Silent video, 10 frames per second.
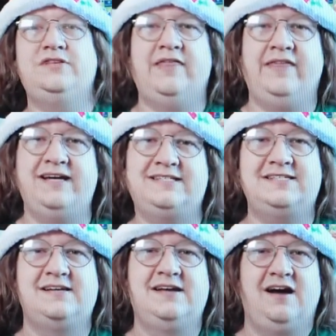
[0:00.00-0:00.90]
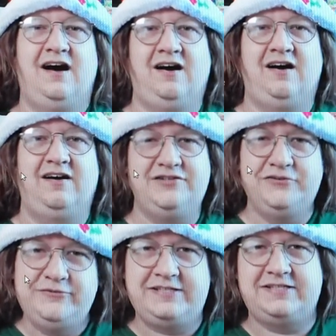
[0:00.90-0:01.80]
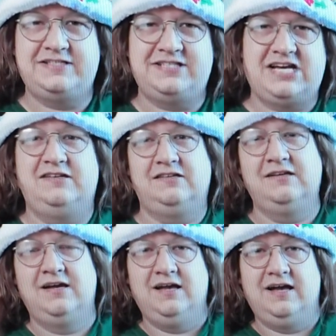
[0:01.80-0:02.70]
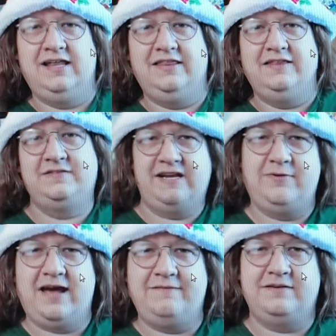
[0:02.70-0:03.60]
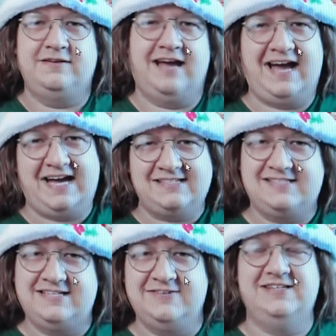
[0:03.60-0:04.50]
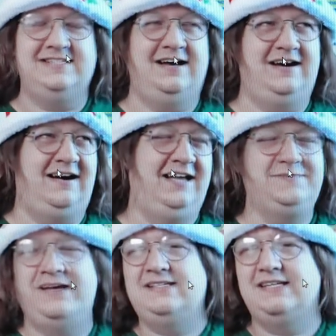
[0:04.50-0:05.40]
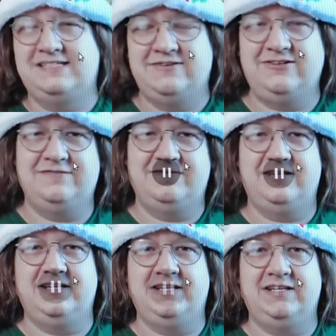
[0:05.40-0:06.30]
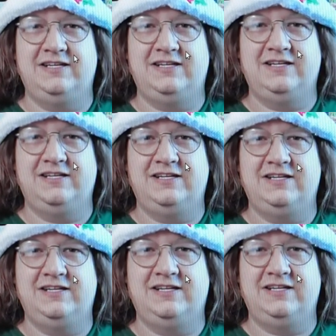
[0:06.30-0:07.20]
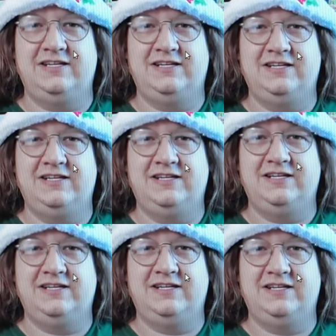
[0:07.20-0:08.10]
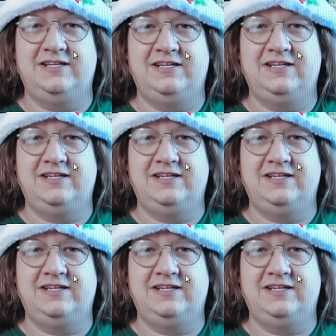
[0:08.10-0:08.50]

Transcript: those that are new to the channel, uh, the Developer Advocate at series is basically a series of. videos. okay, we're going to shut him up there for a second.